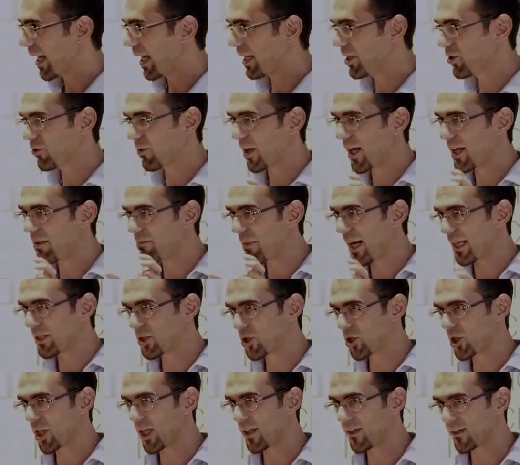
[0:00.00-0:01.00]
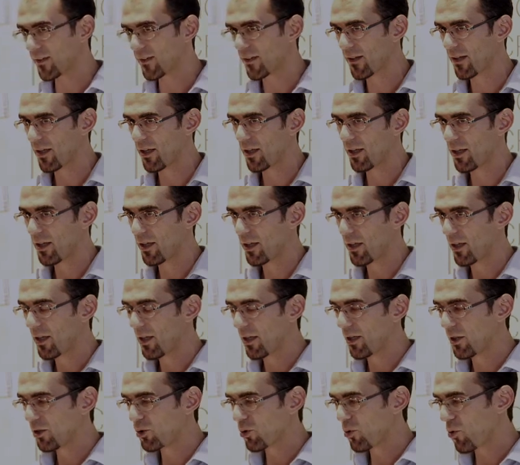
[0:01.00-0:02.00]
and try and match it
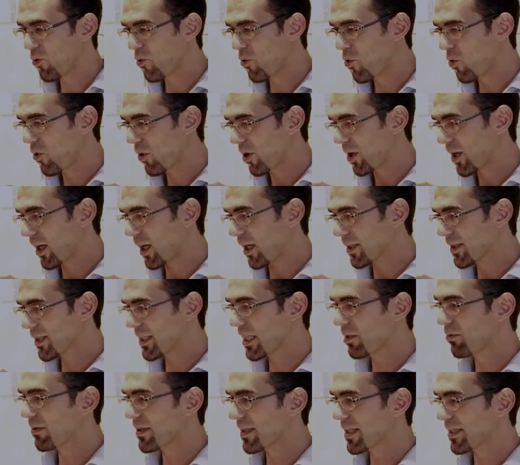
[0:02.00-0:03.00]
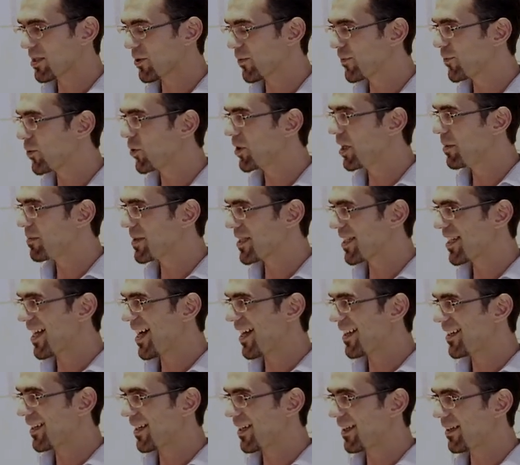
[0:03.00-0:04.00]
to sequences of phonemes it
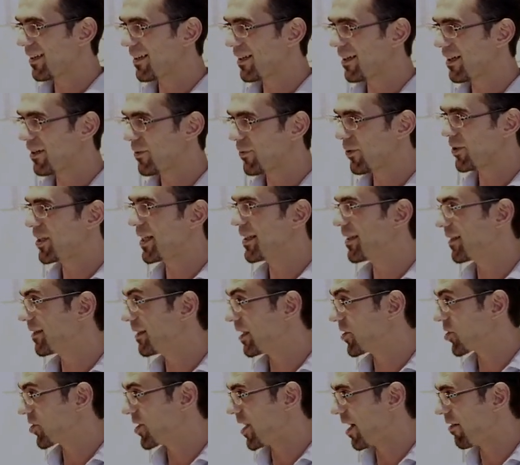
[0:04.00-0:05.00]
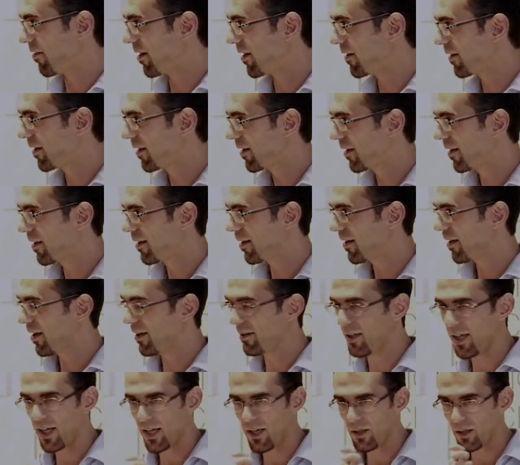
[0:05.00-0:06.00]
had in the phonetic dictionary.
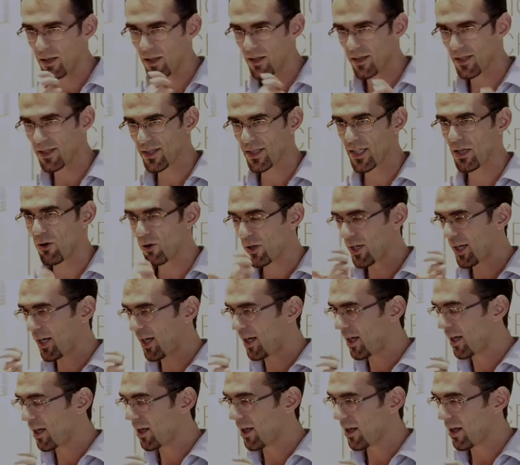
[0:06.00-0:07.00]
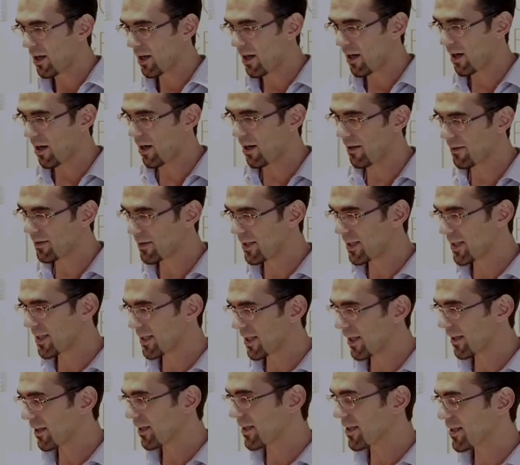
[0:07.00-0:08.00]
And then say, okay,
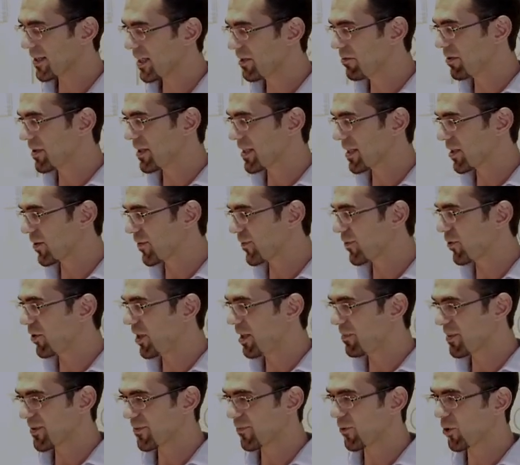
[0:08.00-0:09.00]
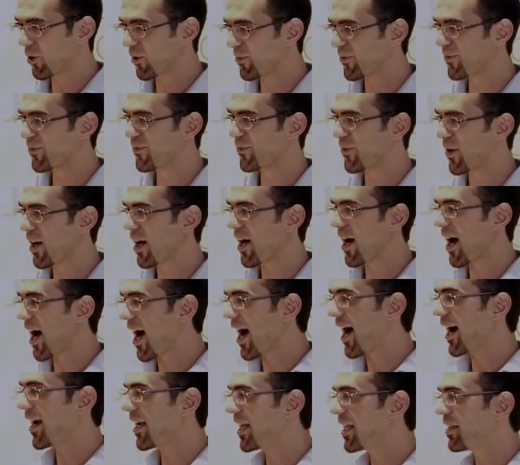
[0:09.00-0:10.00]
these are the sequences of phonemes for
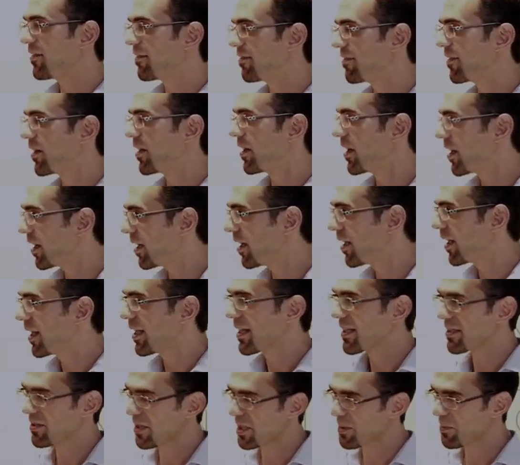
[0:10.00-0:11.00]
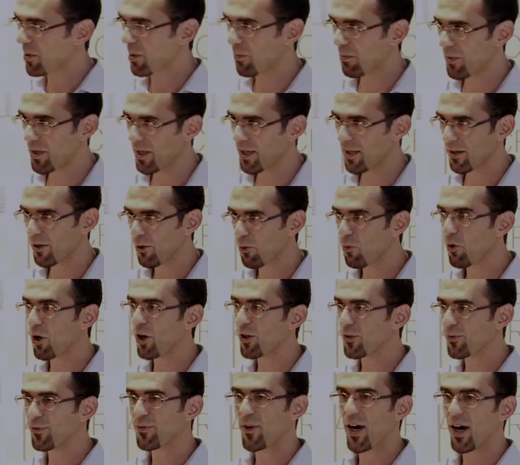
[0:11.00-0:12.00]
5, so it's probably the
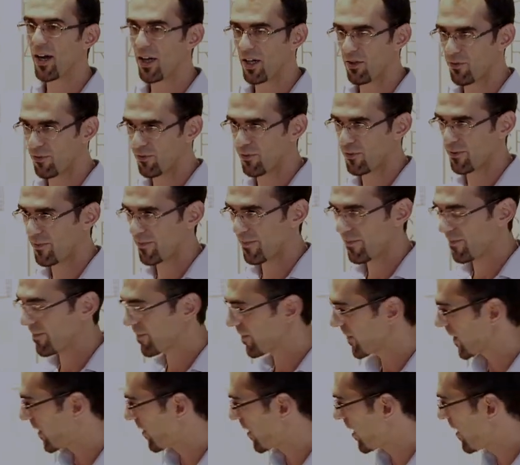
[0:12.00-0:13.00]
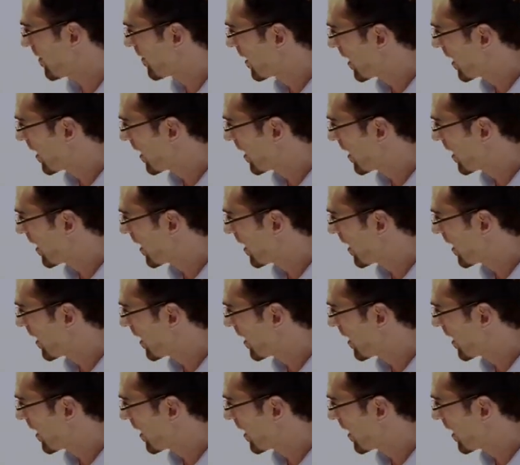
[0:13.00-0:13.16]
word 5. Okay?